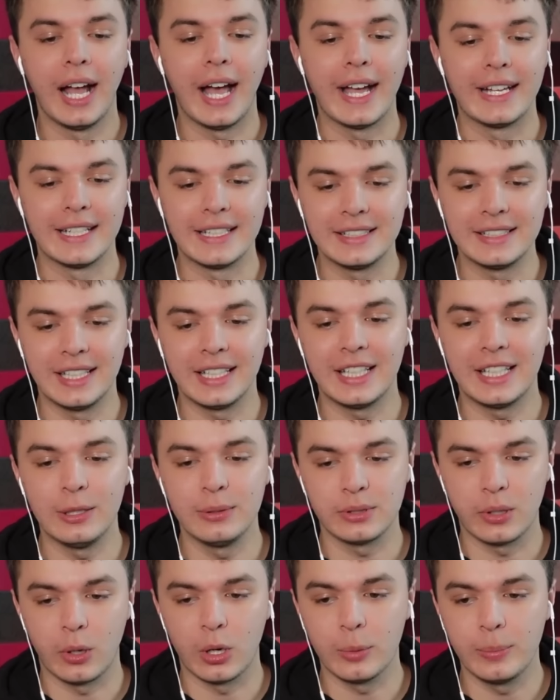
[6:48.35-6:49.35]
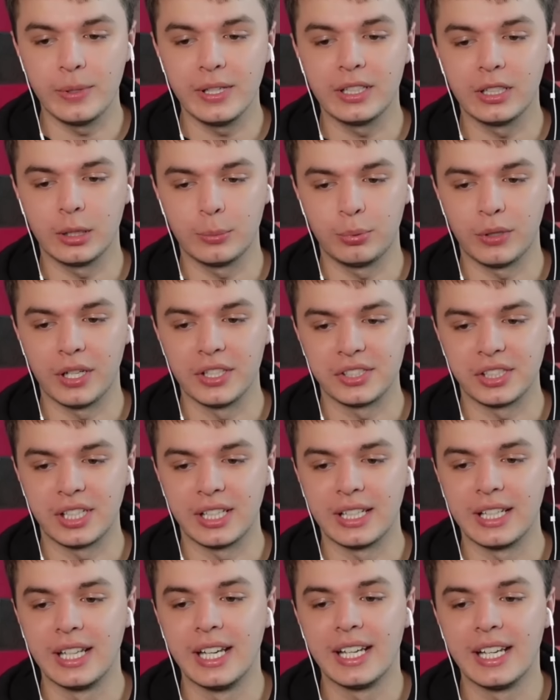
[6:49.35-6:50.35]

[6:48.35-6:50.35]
I didn't think he was going to be a good president.